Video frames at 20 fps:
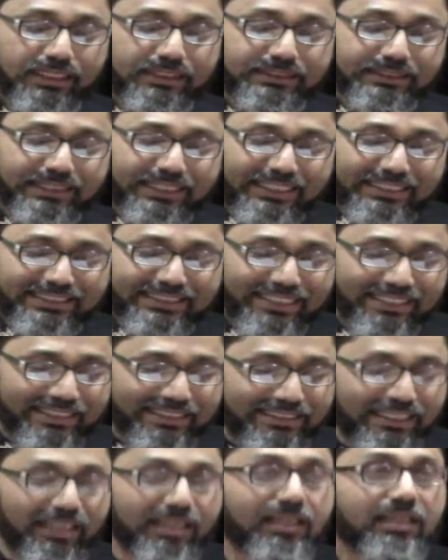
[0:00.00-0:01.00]

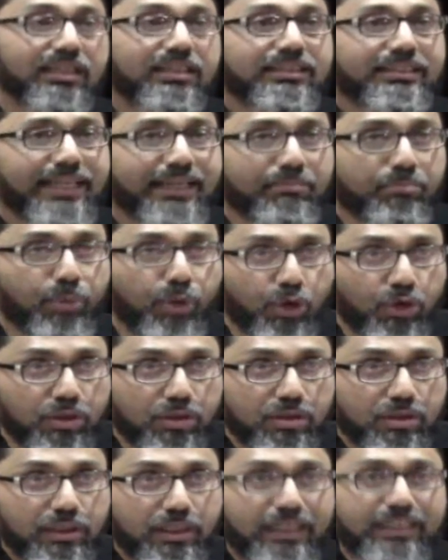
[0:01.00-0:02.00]
teaching the, the
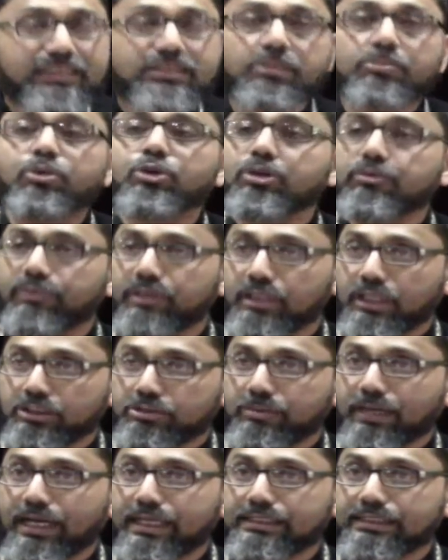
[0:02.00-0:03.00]
book is the book of Allah
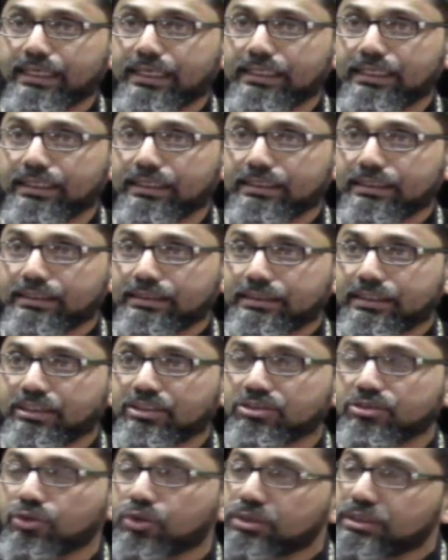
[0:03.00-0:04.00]
subhanahu wa ta'ala. There
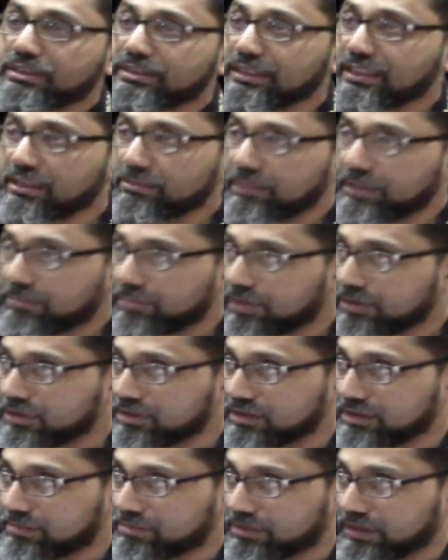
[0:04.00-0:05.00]
is no disagreement about this
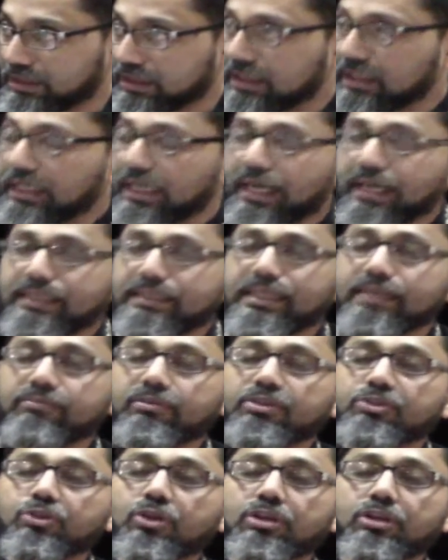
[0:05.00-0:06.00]
subject. And then
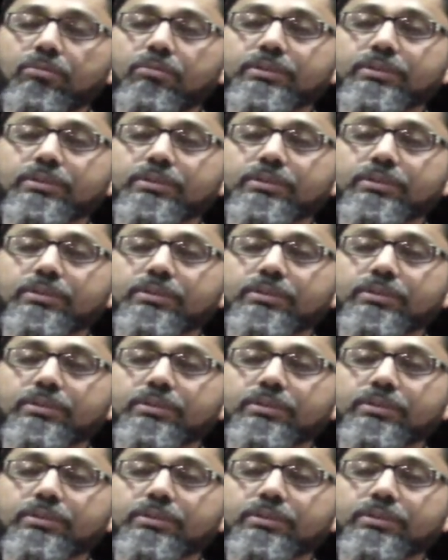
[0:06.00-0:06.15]
when we talk about